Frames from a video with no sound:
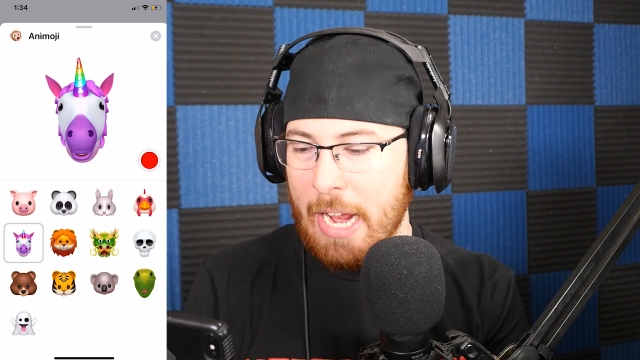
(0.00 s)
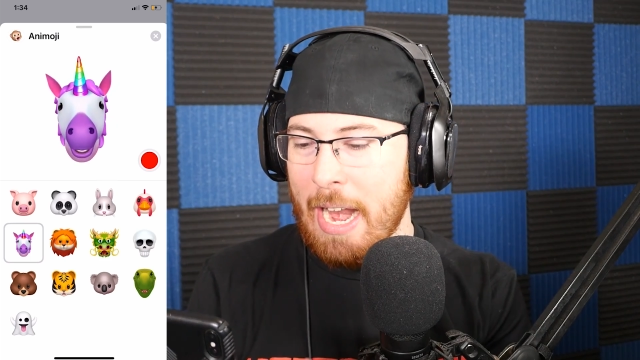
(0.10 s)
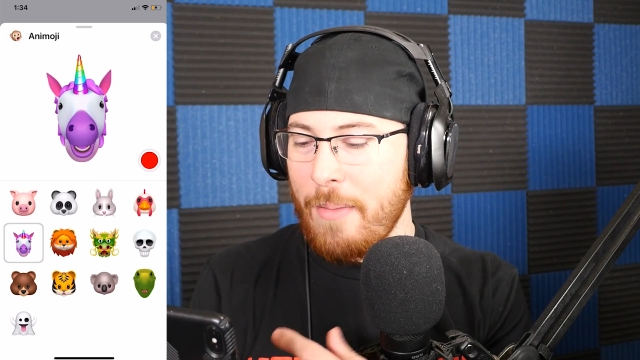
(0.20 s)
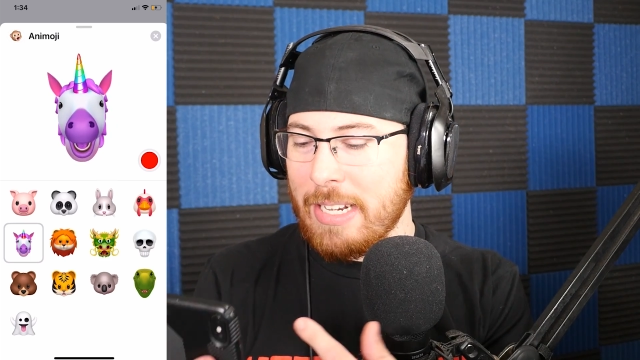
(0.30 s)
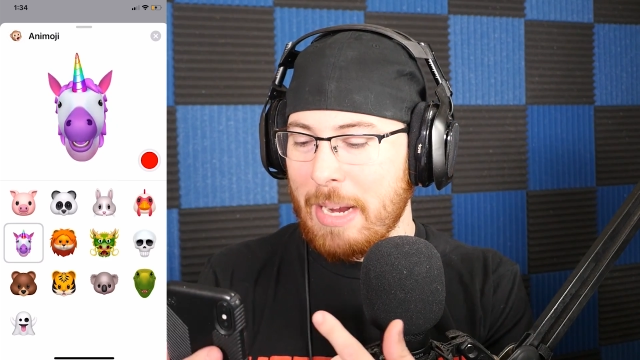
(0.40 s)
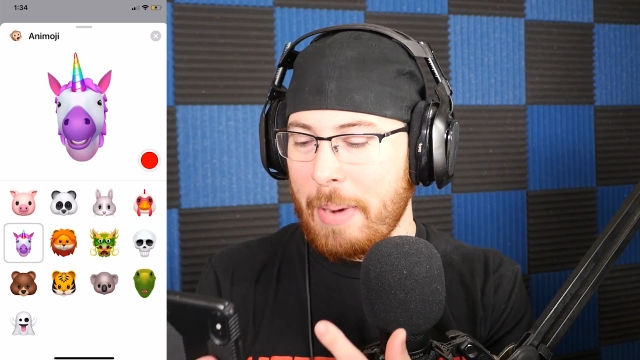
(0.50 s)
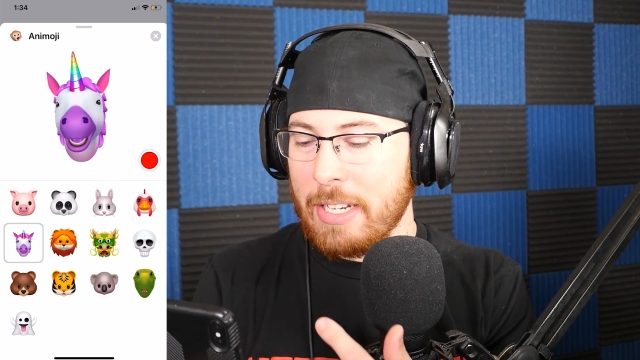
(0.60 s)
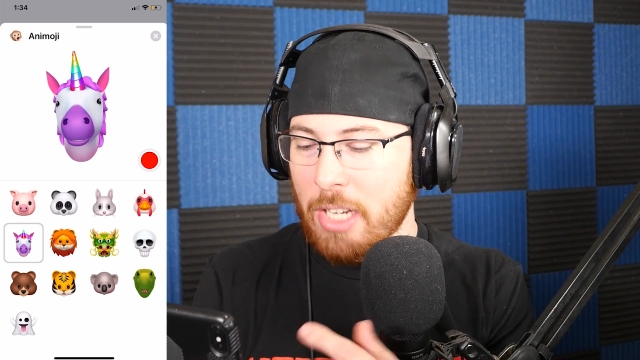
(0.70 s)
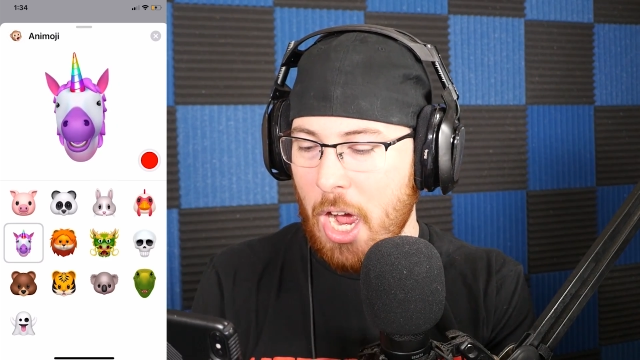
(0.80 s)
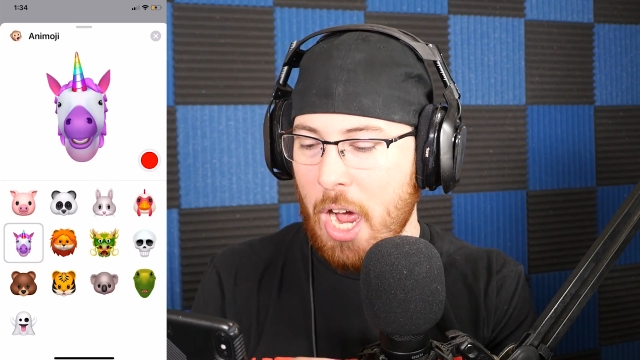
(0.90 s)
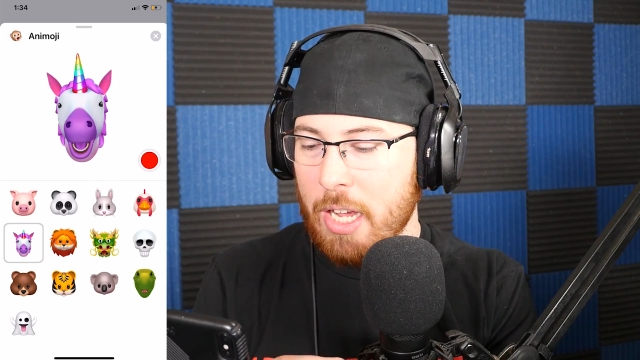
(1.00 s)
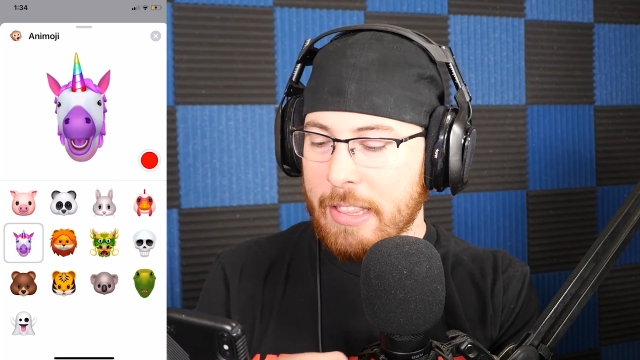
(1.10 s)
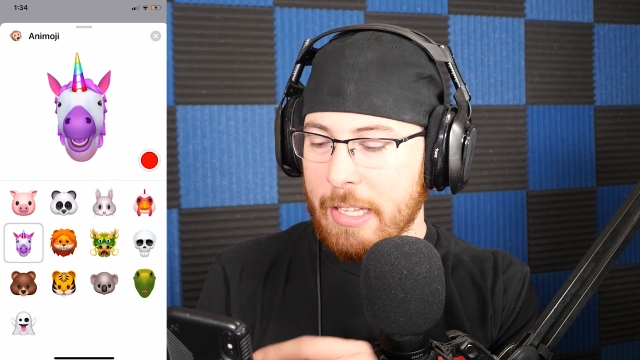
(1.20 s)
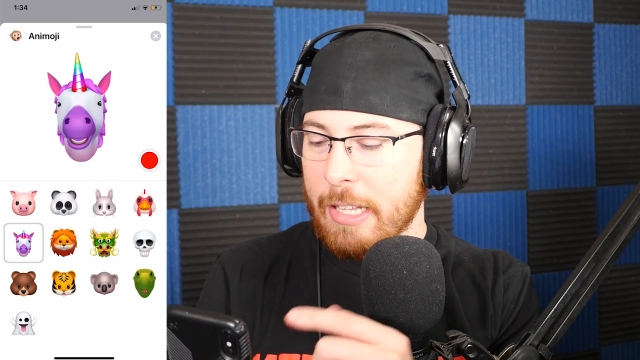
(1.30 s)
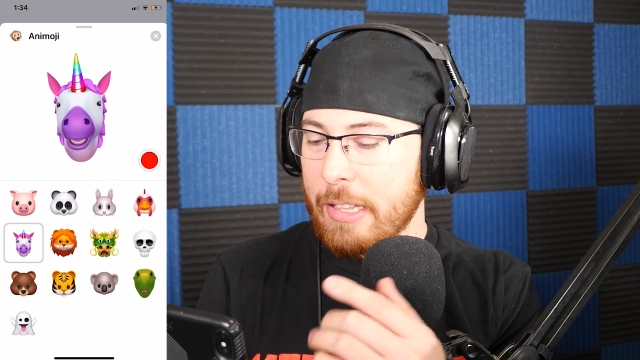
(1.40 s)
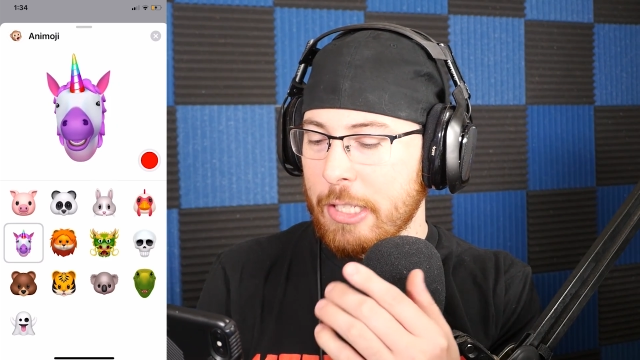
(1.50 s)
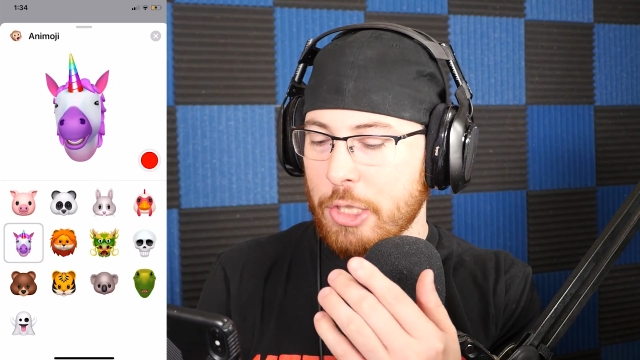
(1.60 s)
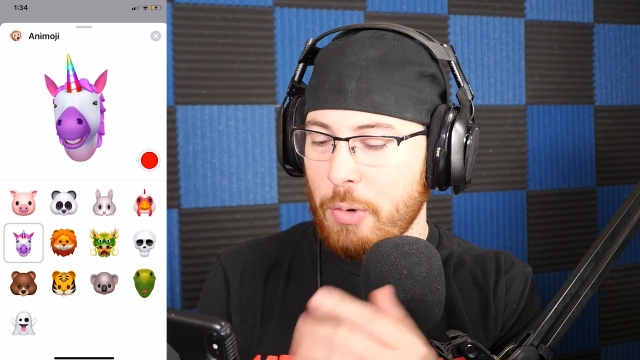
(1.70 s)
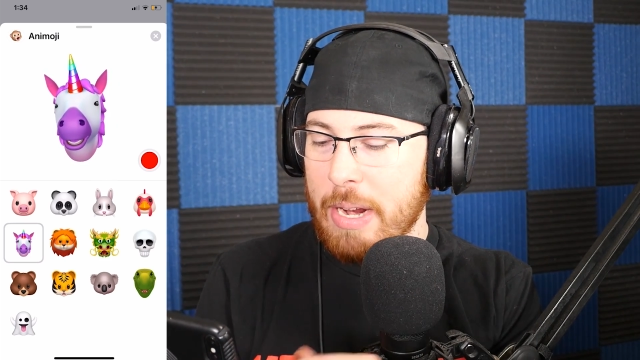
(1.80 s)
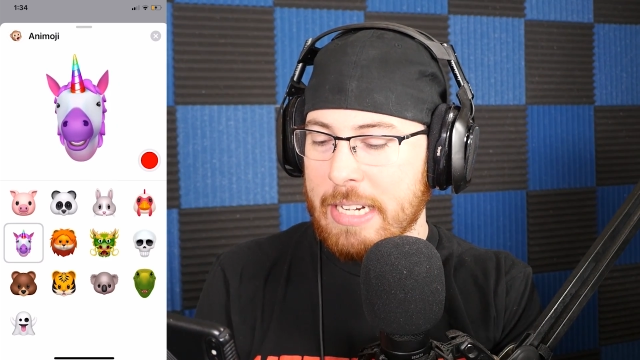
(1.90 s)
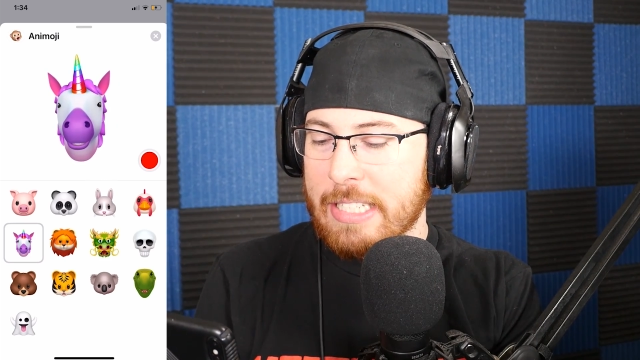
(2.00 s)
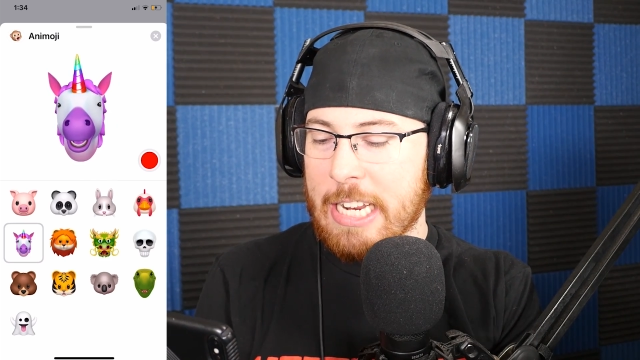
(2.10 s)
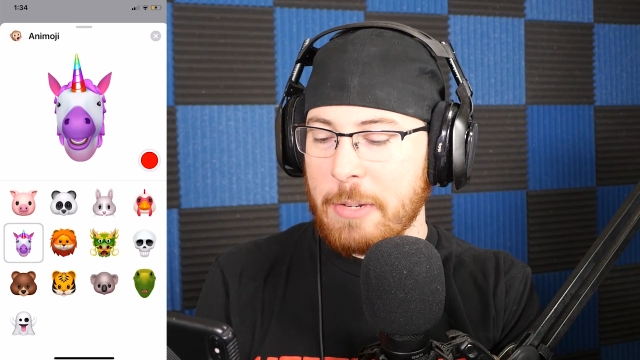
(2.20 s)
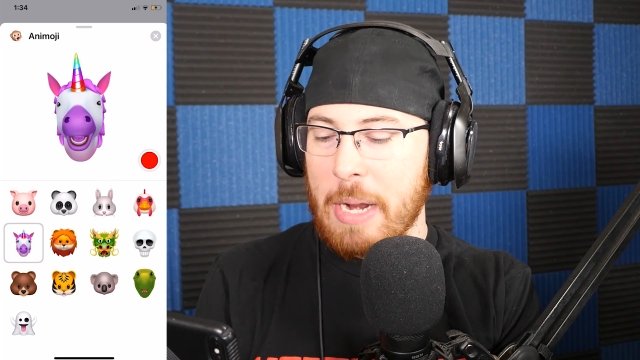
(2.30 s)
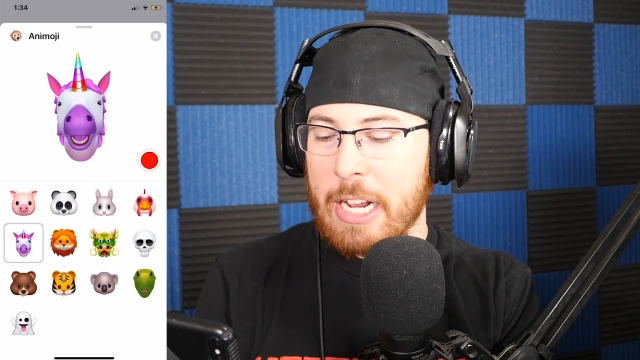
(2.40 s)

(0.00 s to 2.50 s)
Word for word: and every time I talk, the the screen sees me.